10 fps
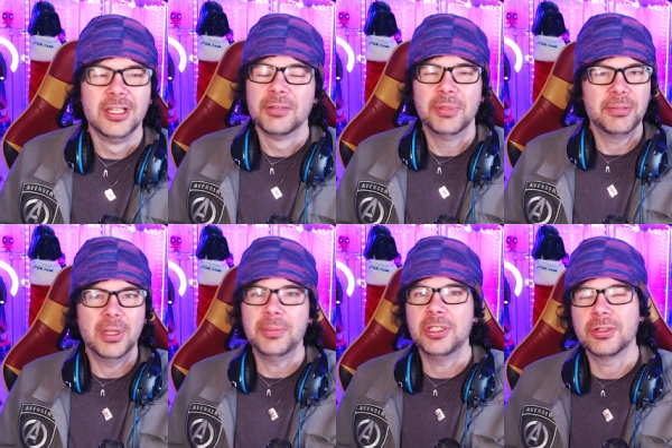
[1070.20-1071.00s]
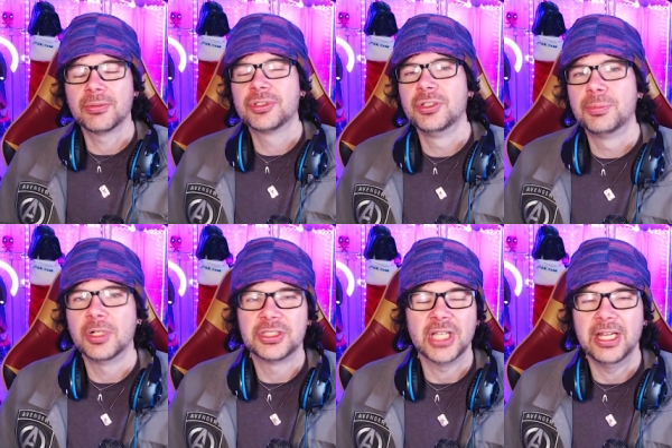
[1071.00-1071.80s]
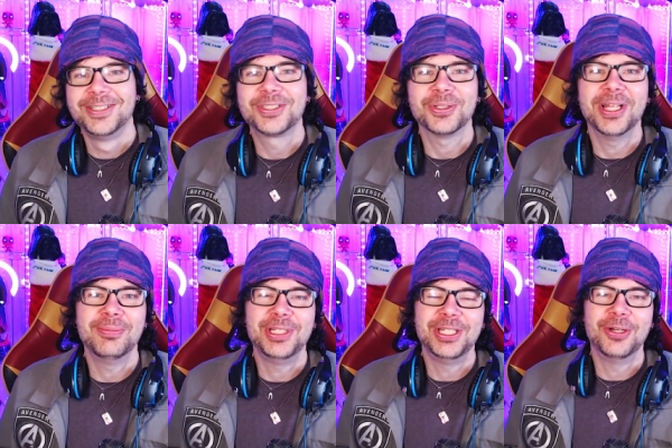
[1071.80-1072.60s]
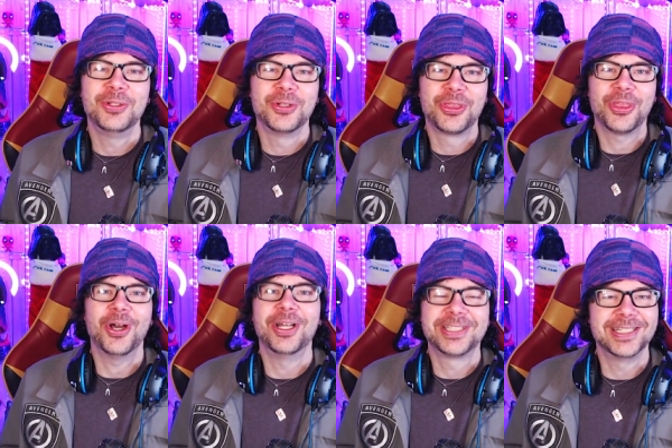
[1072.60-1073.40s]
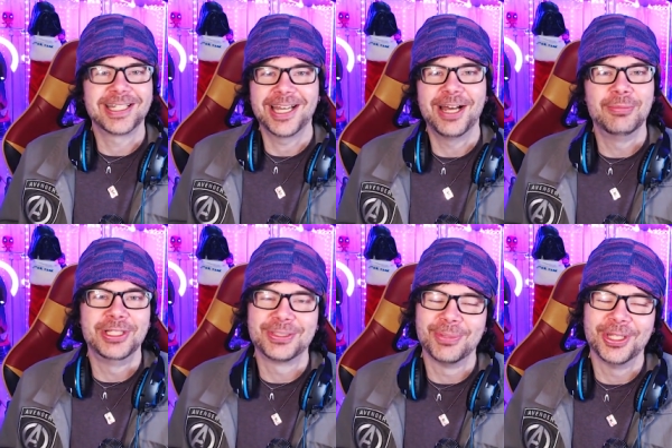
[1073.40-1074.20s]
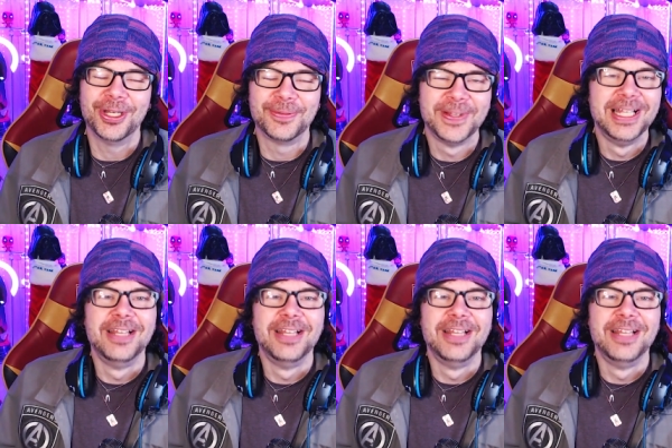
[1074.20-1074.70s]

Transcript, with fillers: but maybe you're super excited, so let me know your thoughts in the comments below.